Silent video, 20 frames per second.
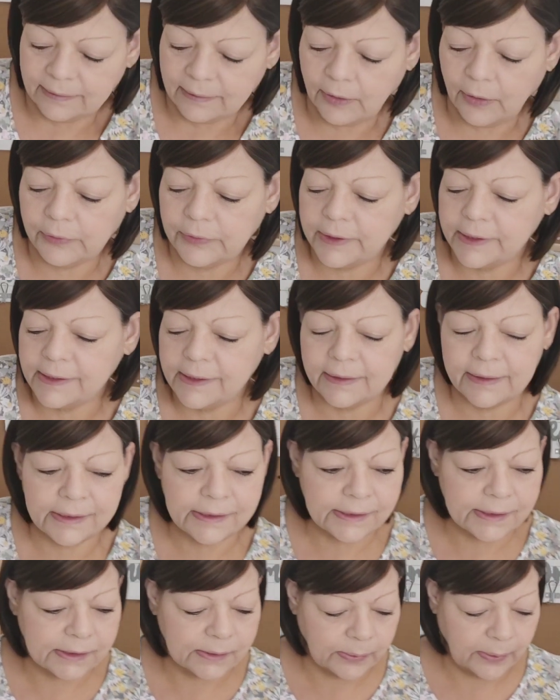Oh, this,
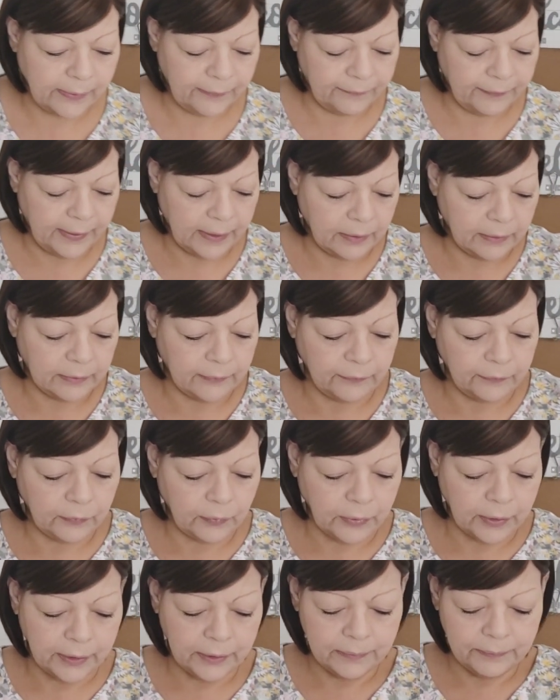this is what fell on the
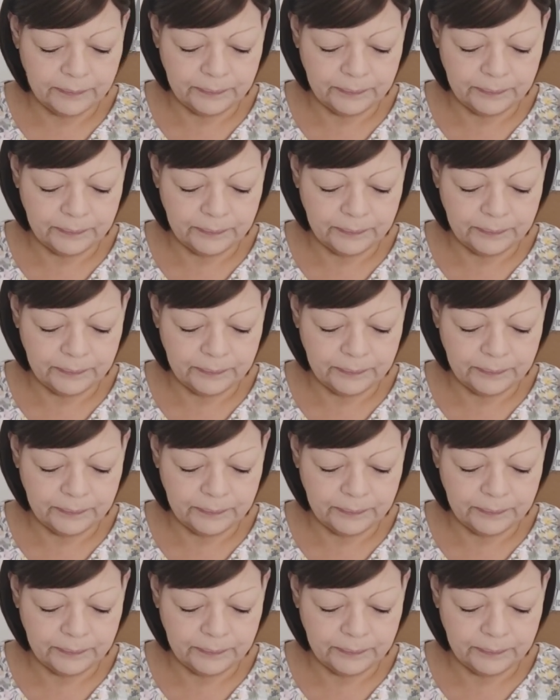floor.